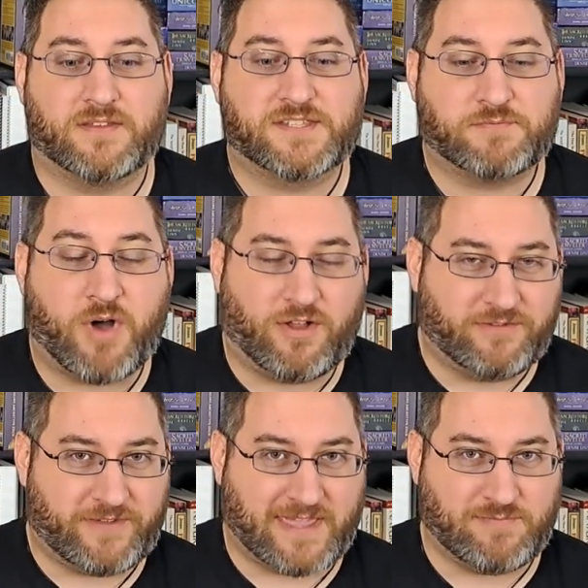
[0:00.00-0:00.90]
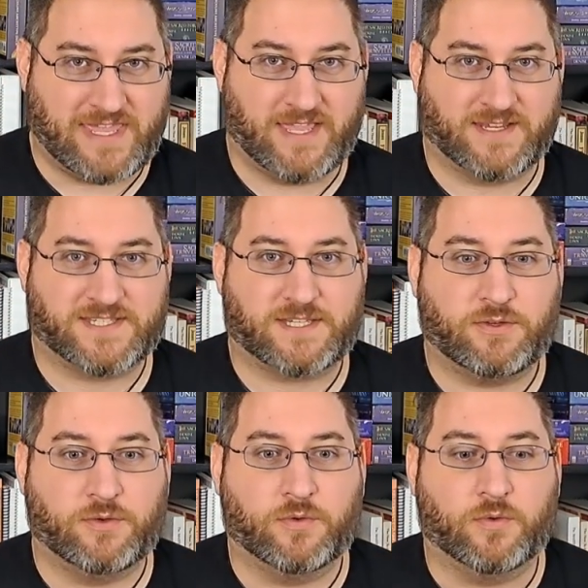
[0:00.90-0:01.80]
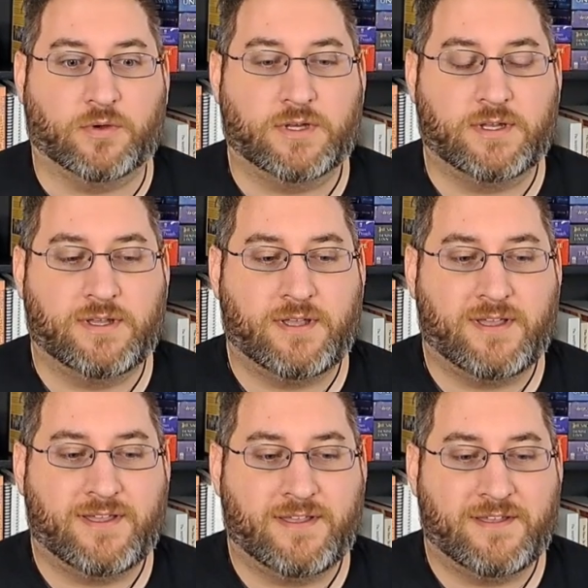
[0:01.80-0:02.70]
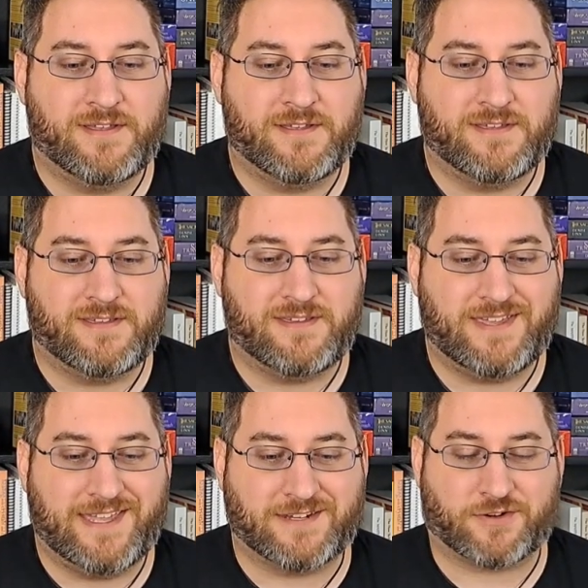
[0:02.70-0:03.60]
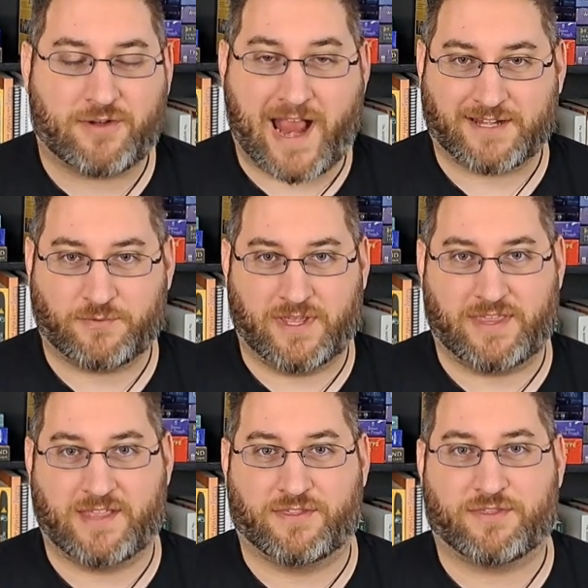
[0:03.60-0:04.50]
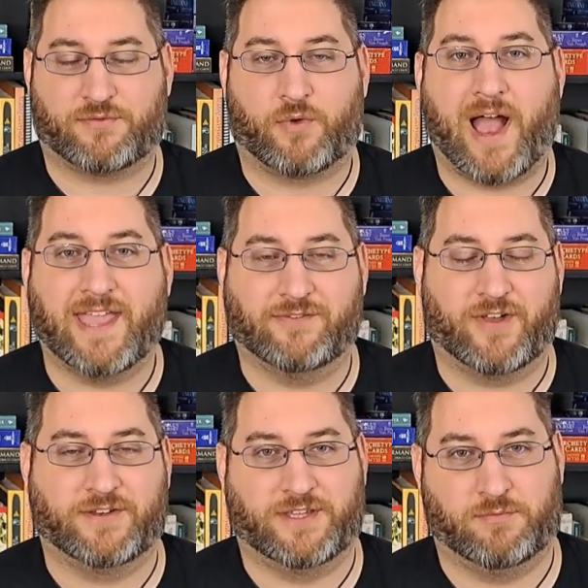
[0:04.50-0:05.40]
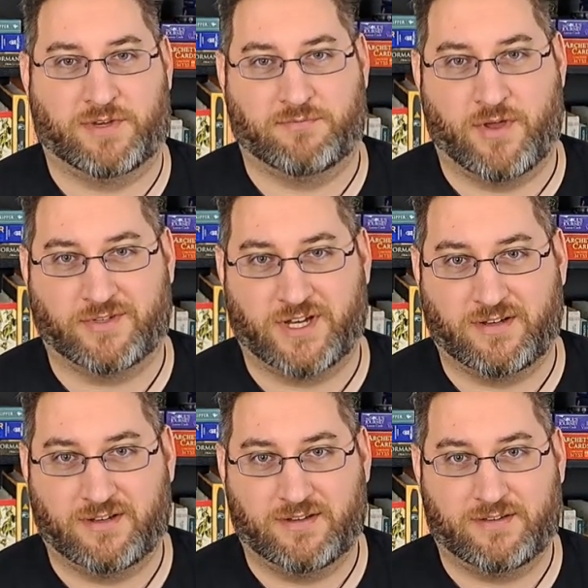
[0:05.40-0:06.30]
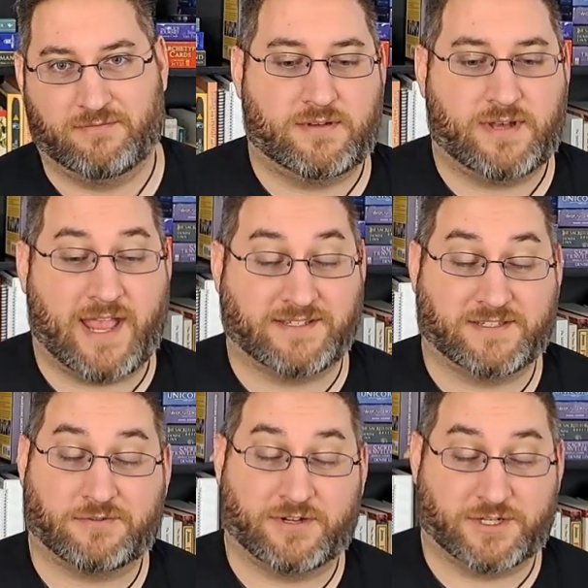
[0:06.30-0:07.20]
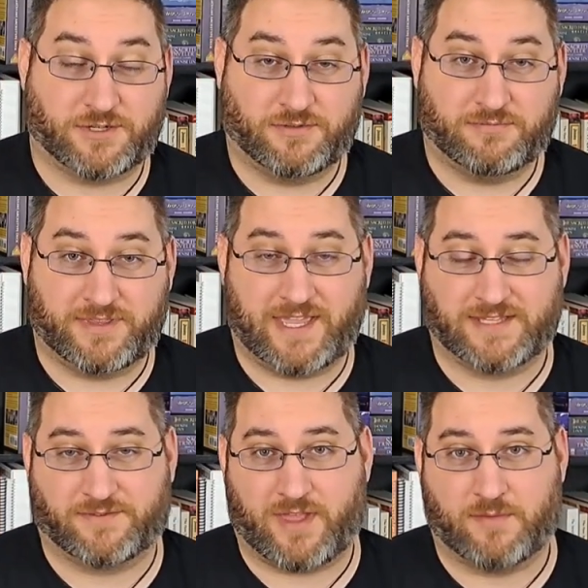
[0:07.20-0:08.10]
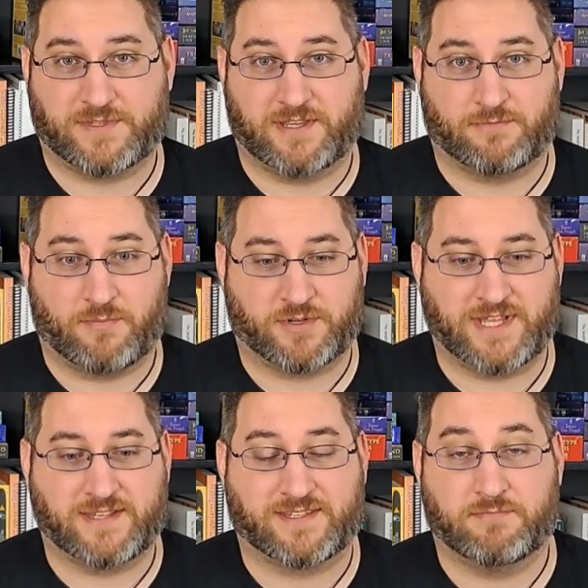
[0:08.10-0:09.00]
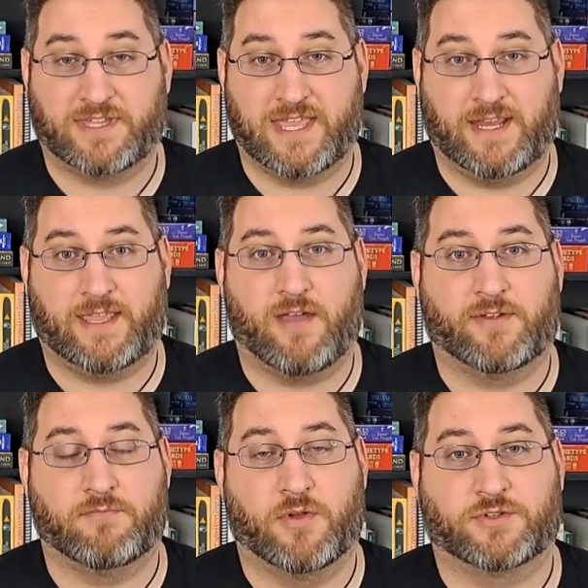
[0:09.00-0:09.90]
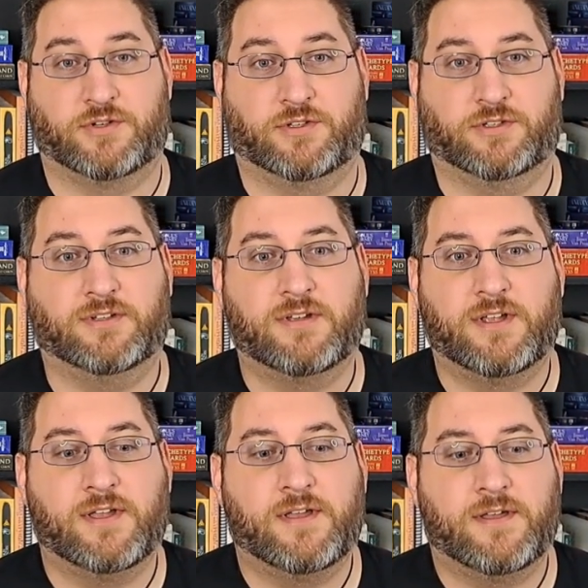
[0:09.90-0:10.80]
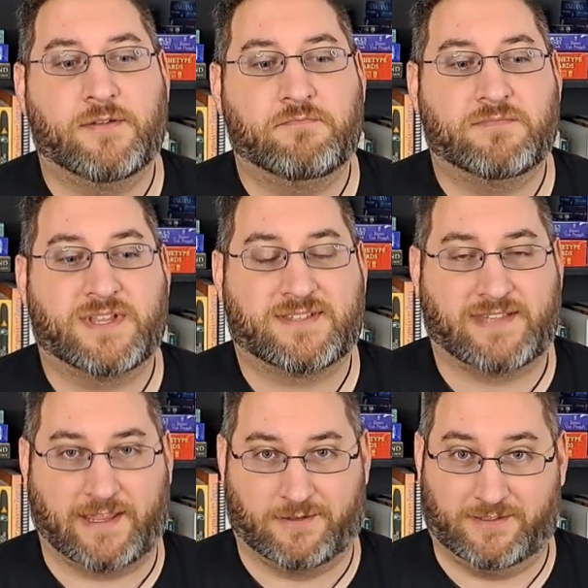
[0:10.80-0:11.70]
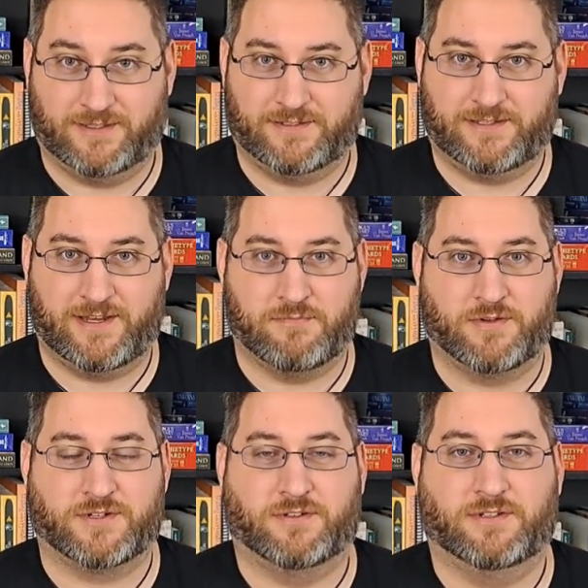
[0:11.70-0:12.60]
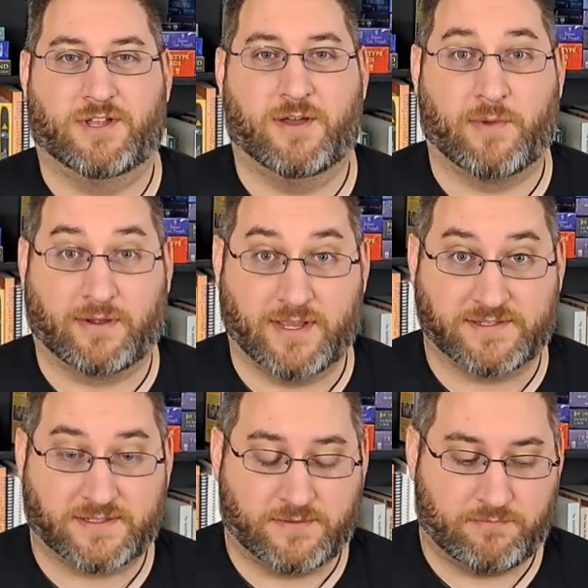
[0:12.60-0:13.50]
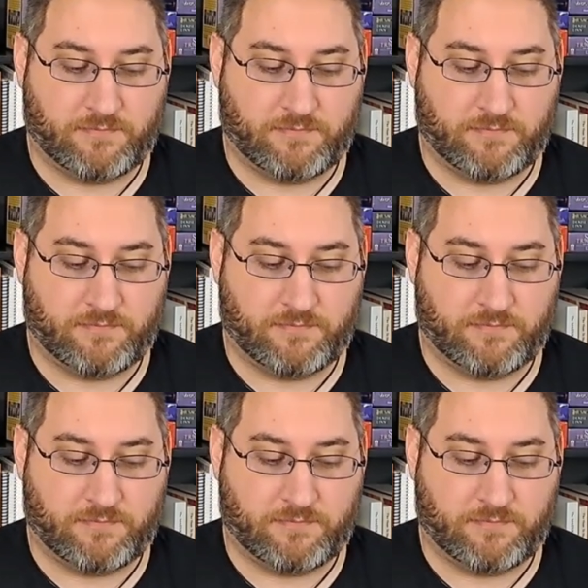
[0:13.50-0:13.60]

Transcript: Small fey beings who interact with and thrive on human emotion. As is traditional with the Ace of Cups, it represents the beginning of an emotional cycle, an emotional awareness.